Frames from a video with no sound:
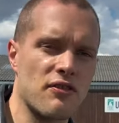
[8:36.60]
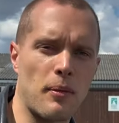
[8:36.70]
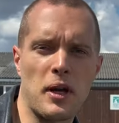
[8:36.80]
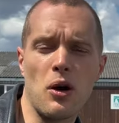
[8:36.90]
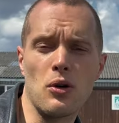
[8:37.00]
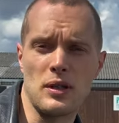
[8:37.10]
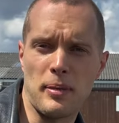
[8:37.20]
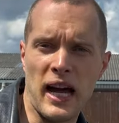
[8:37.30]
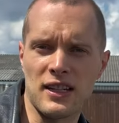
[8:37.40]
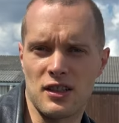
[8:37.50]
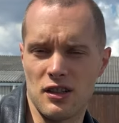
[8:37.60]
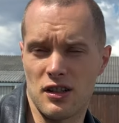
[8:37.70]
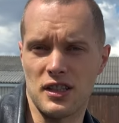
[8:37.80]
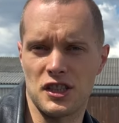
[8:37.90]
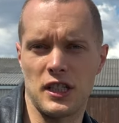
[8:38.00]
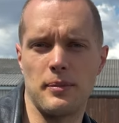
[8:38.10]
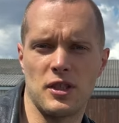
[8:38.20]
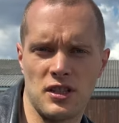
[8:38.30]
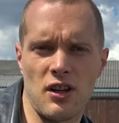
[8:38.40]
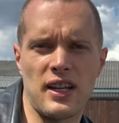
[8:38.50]
from an old abandoned looking ship
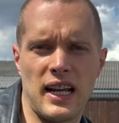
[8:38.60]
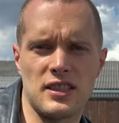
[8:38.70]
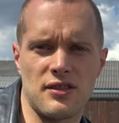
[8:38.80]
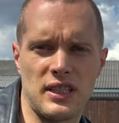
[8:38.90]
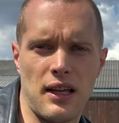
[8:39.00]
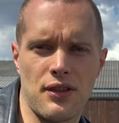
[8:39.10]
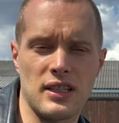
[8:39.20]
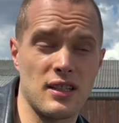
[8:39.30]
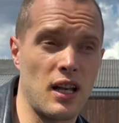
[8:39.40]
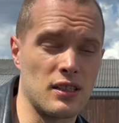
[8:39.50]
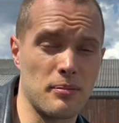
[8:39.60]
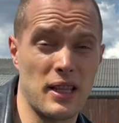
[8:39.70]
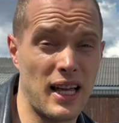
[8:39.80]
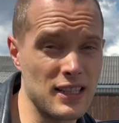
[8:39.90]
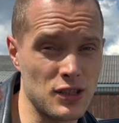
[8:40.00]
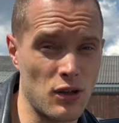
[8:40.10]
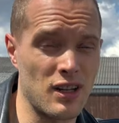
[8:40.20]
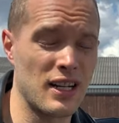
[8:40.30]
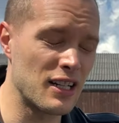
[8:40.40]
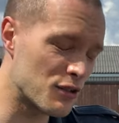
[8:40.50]
just on the edge of southeast London, but that's got
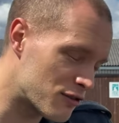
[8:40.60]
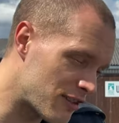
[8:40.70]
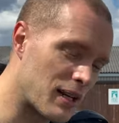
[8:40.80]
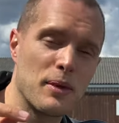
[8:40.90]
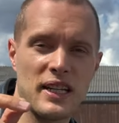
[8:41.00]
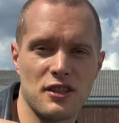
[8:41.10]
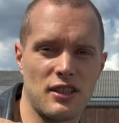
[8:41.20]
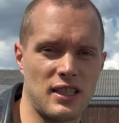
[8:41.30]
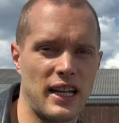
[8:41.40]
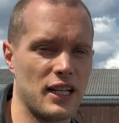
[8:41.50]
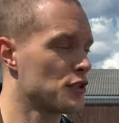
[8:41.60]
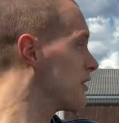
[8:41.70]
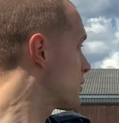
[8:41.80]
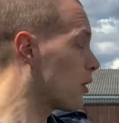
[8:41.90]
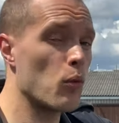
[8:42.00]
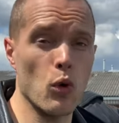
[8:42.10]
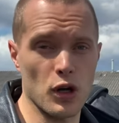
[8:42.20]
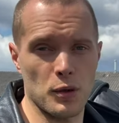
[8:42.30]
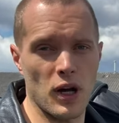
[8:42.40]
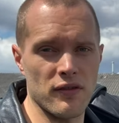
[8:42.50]
an incredibly interesting history, so I'll
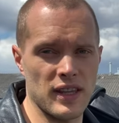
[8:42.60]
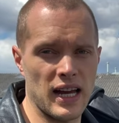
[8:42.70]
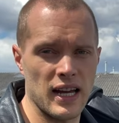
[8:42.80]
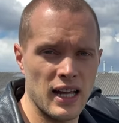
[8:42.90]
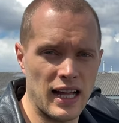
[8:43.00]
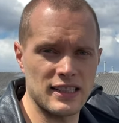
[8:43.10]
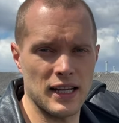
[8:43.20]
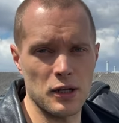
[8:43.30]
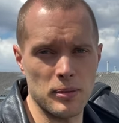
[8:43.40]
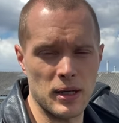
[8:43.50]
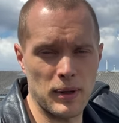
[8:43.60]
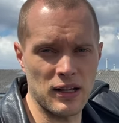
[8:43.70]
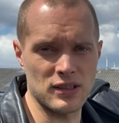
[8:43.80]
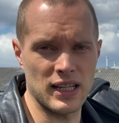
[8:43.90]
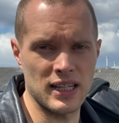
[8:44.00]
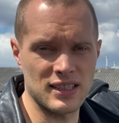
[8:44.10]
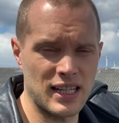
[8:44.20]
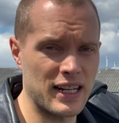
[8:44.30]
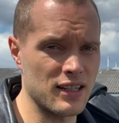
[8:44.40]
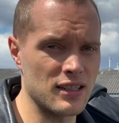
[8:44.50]
walk you over there and tell you a bit about it in a
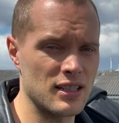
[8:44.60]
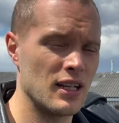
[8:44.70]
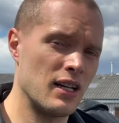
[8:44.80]
second.